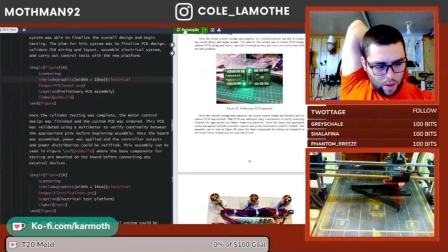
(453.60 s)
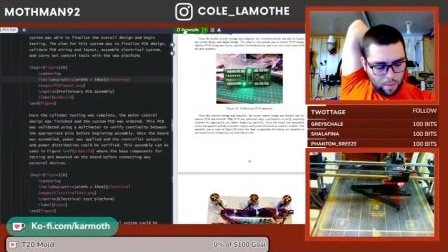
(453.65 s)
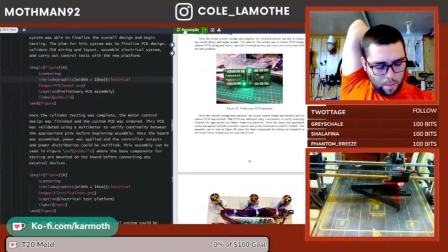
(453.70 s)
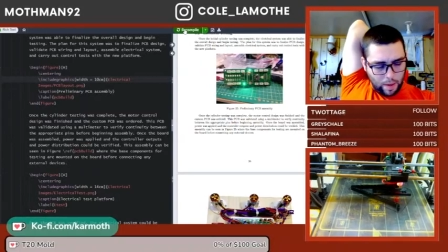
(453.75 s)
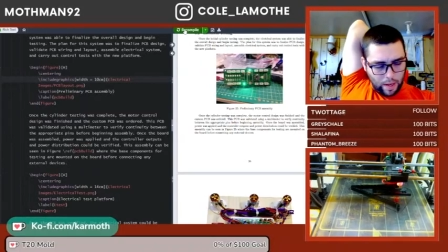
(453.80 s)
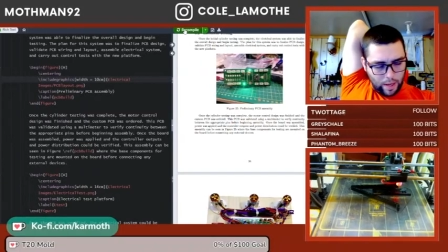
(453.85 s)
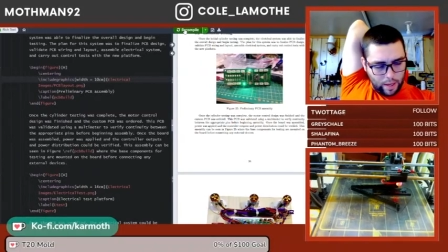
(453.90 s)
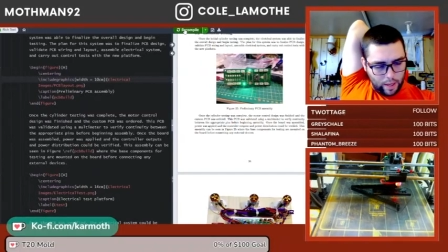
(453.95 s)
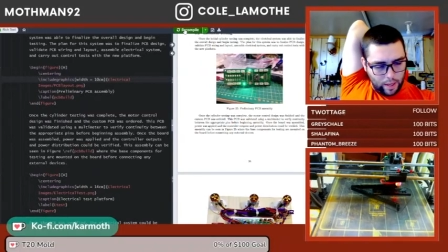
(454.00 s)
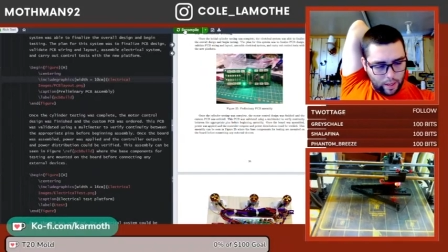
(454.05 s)

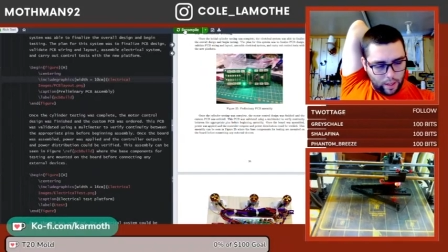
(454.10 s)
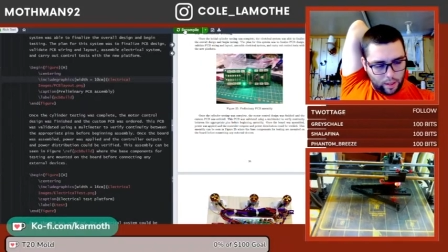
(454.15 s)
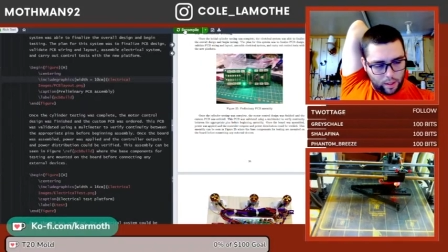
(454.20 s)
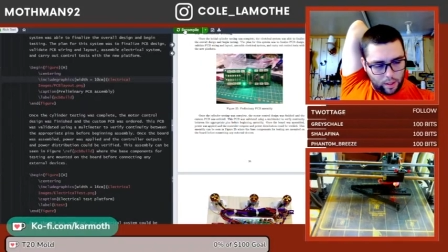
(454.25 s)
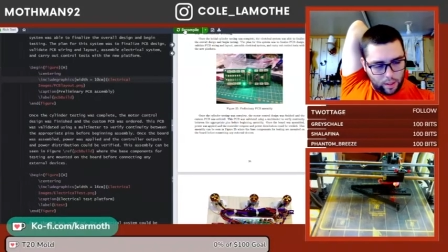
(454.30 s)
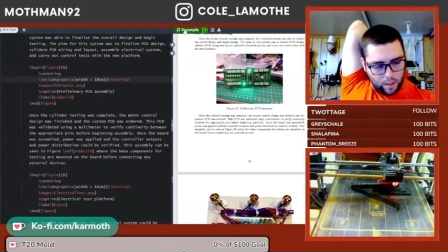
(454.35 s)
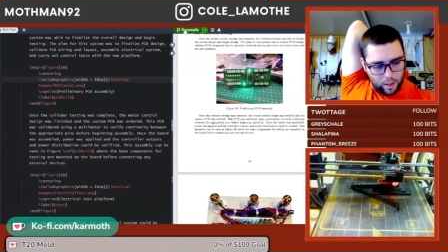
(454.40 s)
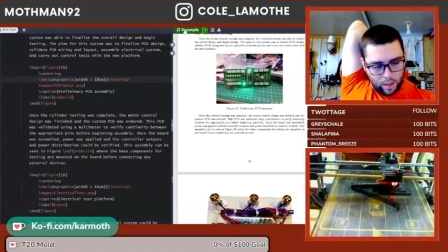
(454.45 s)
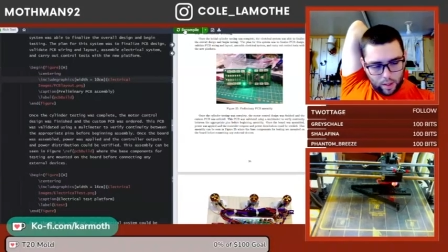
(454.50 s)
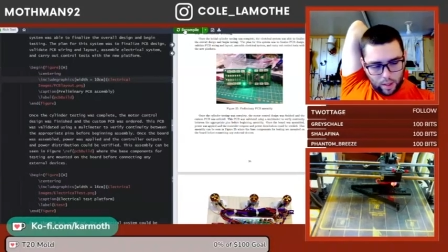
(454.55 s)

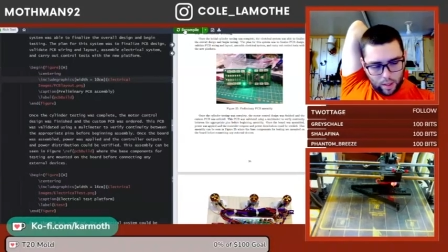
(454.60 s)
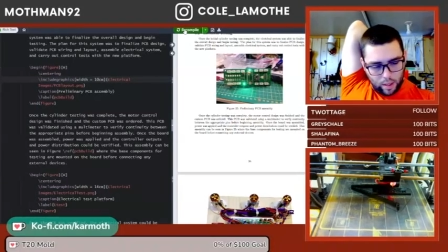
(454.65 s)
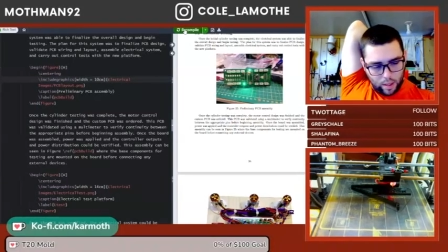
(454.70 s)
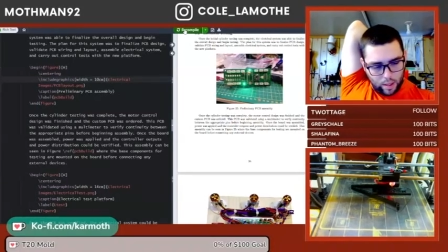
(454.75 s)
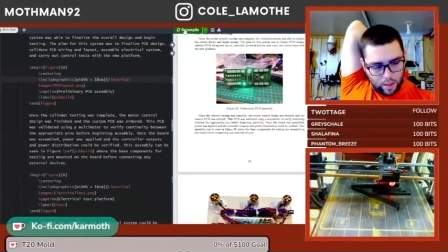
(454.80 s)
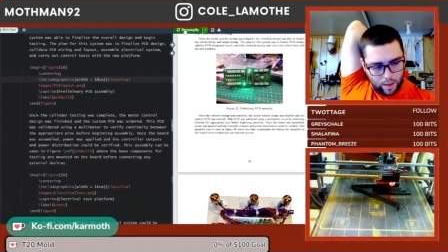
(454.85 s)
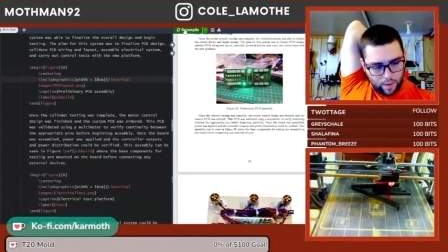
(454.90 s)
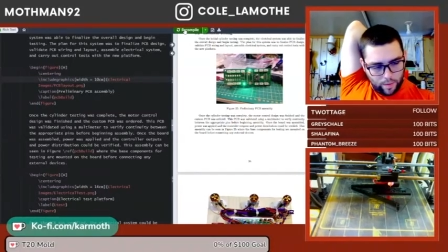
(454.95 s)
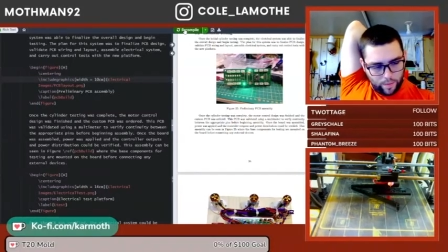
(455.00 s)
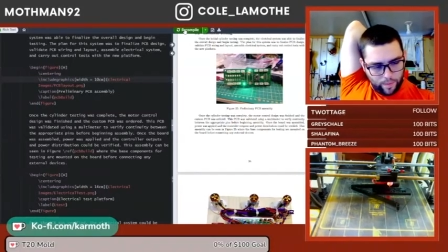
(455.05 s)
Appendix.
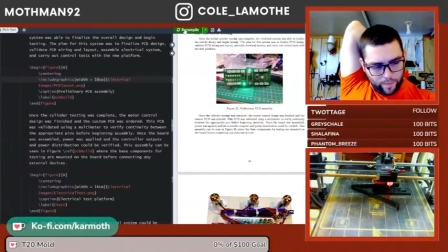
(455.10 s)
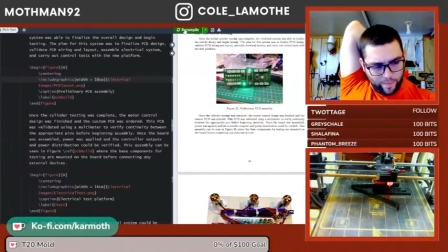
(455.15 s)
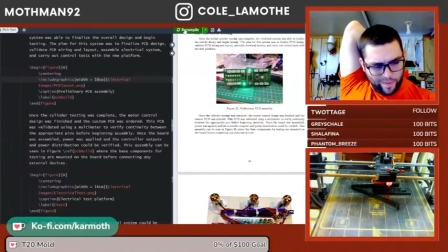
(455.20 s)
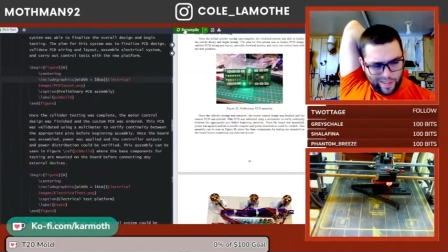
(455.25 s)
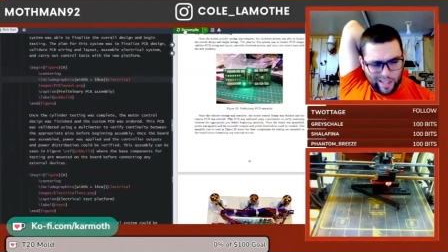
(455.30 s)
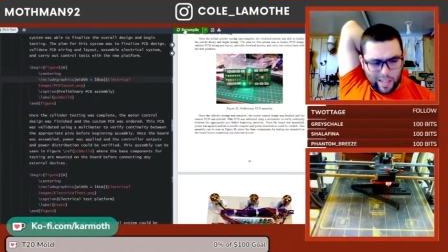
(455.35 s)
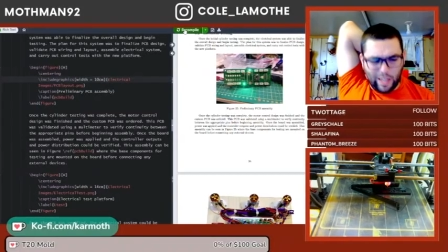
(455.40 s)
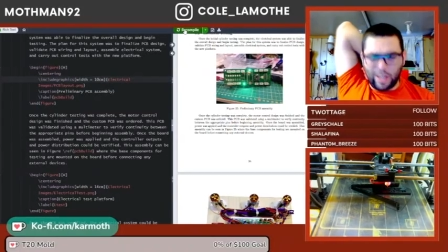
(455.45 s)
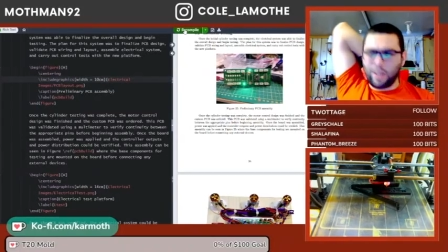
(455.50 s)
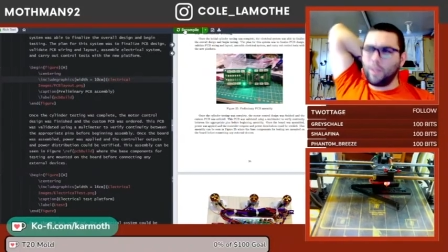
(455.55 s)

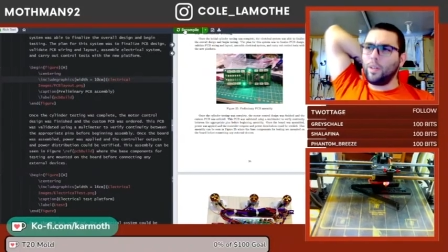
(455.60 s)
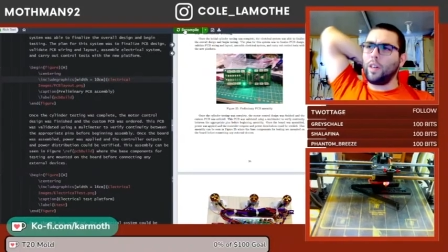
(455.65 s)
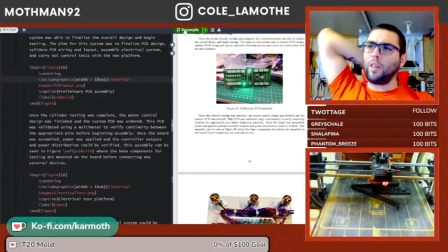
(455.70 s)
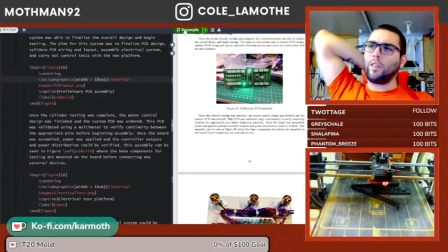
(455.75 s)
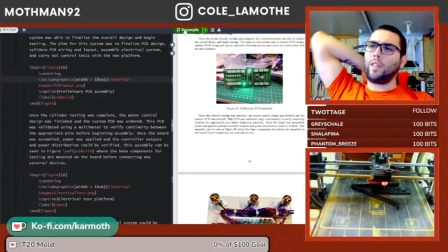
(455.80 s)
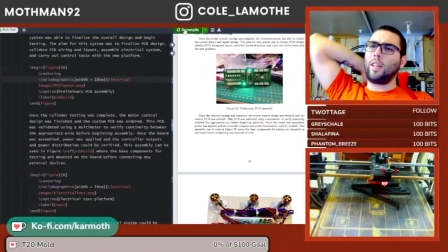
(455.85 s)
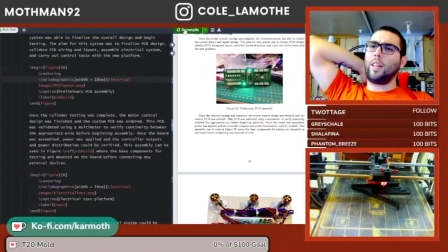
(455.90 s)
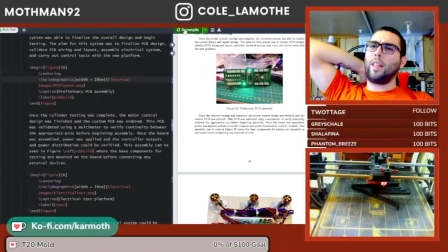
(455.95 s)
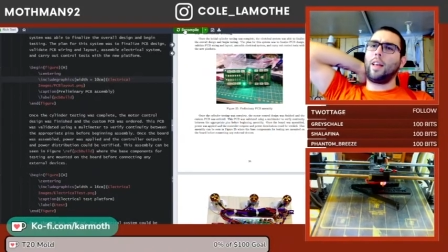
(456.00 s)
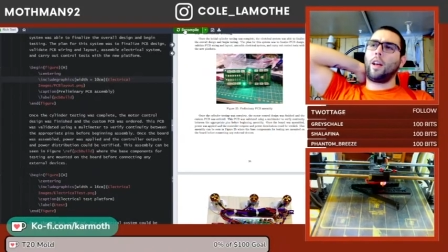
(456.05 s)
Yeah, I don't
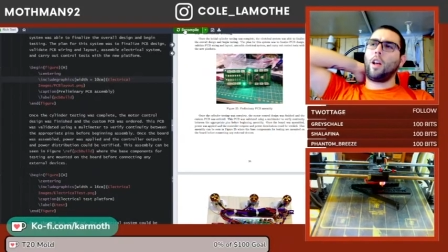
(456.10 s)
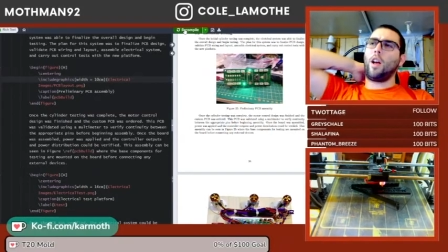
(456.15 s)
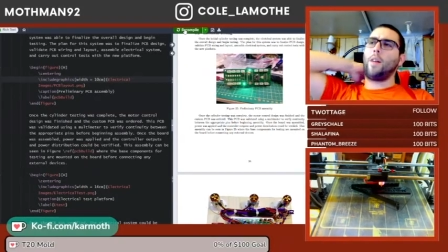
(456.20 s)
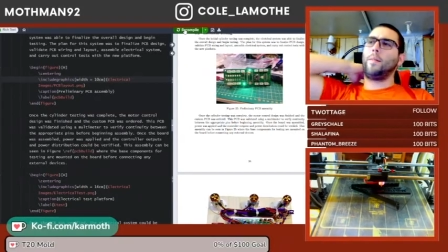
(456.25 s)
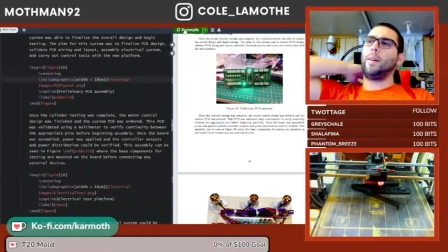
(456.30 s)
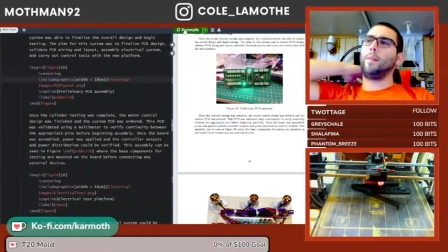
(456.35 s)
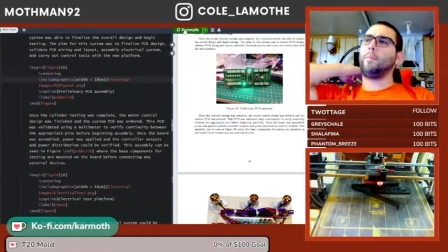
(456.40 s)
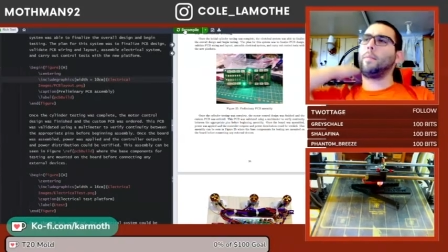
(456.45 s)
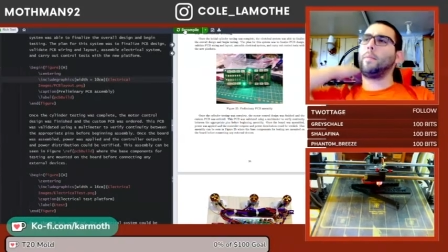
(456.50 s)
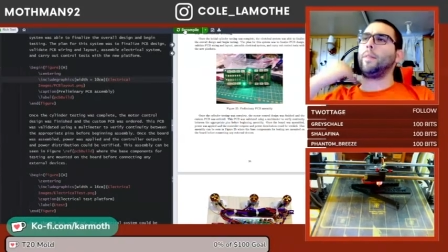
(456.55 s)
understand that comment,
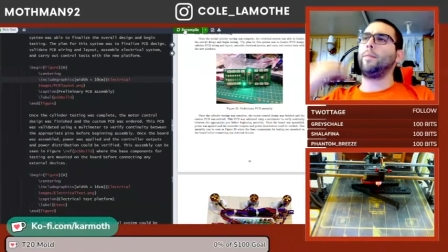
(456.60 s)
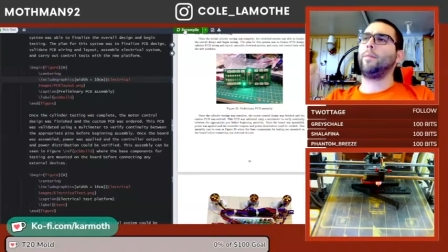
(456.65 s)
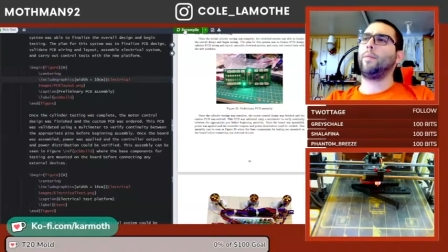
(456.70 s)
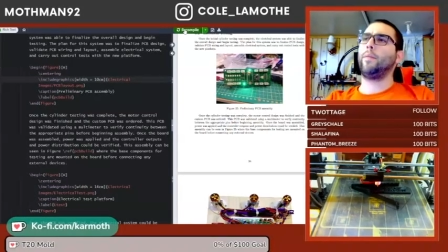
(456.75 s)
but